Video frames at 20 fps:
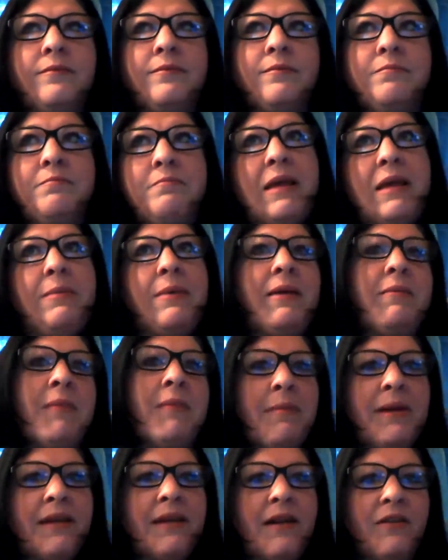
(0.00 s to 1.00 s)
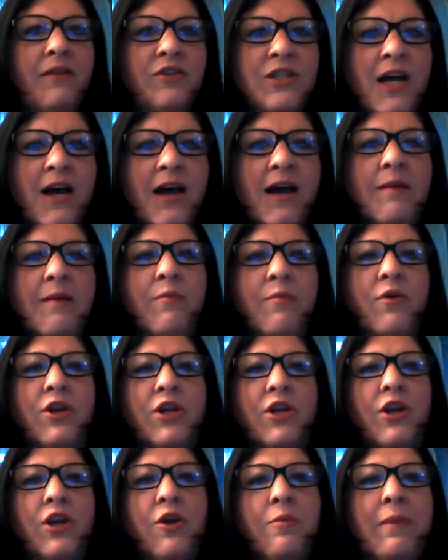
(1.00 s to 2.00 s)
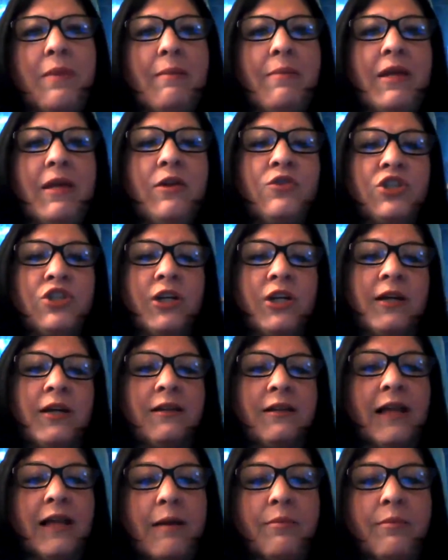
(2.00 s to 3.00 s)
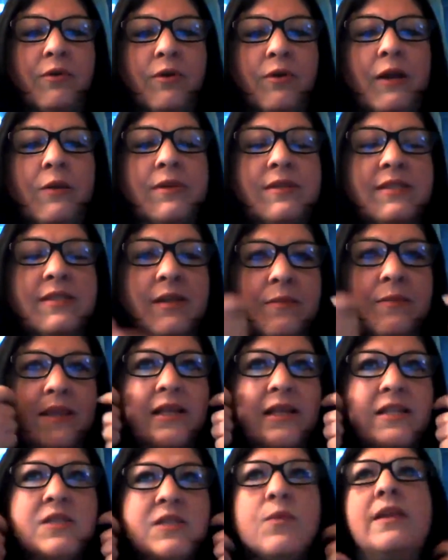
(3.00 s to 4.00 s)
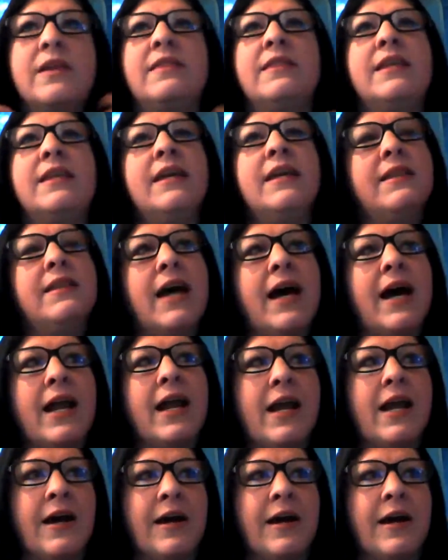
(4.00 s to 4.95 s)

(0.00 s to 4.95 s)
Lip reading: maybe another time, or, maybe you should collaborate with something. That's one thing that